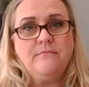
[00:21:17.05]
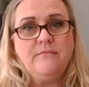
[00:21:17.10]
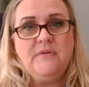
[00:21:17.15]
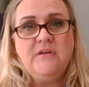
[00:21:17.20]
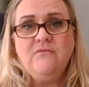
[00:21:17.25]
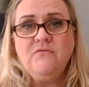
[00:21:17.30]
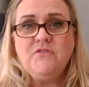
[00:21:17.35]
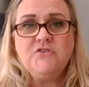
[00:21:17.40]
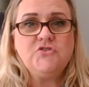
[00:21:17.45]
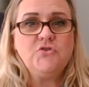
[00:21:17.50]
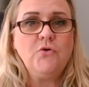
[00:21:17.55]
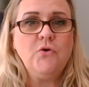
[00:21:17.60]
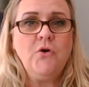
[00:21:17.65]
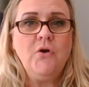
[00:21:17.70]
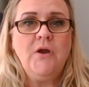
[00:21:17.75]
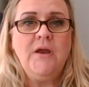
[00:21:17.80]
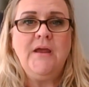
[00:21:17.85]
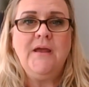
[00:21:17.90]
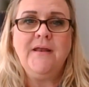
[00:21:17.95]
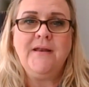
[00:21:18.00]

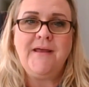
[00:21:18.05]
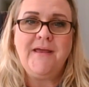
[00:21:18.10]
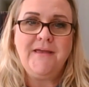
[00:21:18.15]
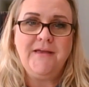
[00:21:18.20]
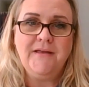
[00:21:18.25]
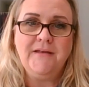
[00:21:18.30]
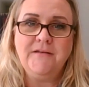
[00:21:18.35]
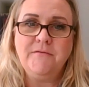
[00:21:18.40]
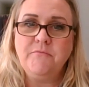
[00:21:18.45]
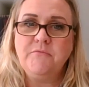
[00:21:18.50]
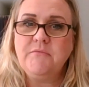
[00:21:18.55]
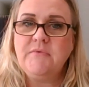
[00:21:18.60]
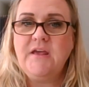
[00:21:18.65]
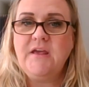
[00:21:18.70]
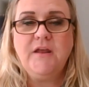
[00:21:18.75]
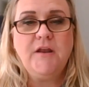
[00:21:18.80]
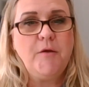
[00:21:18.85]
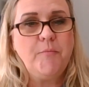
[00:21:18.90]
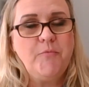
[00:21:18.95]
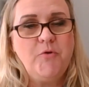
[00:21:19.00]
inventory and I can
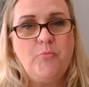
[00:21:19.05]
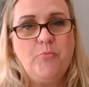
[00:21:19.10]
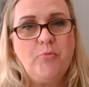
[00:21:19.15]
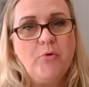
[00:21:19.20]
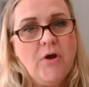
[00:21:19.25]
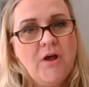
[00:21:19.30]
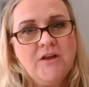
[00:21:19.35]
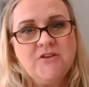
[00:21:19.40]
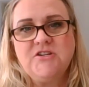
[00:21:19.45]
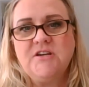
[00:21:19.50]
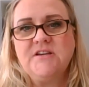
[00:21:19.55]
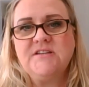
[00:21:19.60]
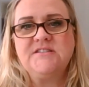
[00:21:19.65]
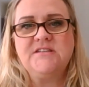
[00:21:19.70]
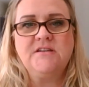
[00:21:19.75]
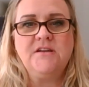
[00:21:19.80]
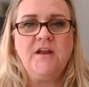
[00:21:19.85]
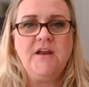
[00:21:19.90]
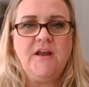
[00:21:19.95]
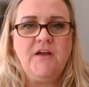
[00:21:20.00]
kit up new projects
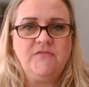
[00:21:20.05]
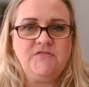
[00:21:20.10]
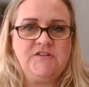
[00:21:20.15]
and not have